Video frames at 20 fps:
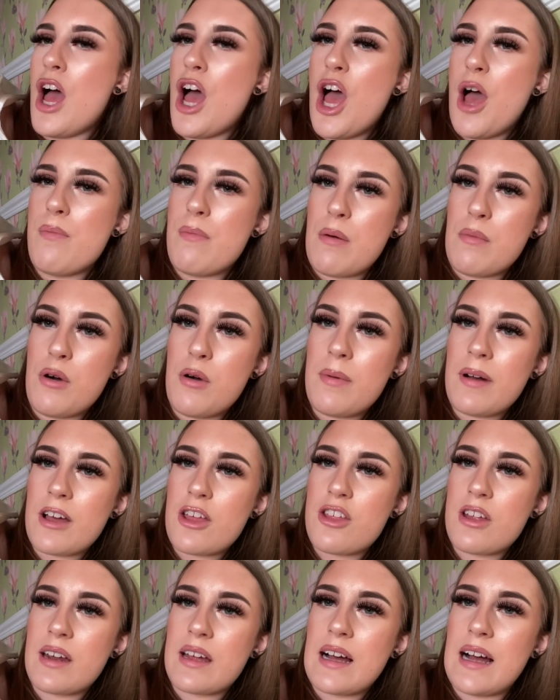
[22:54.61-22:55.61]
my mum
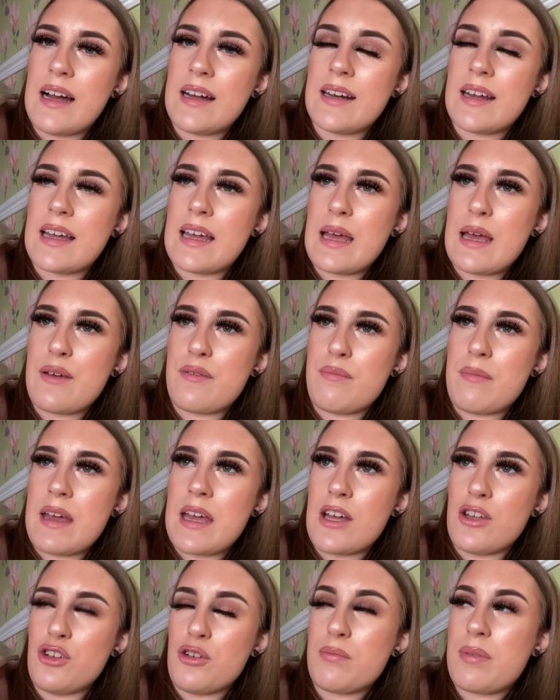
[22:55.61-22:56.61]
actually kind of gave me
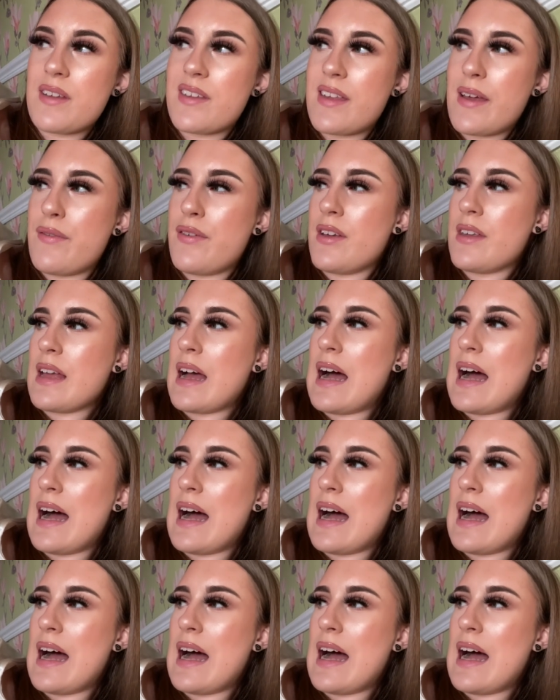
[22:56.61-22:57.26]
a number seven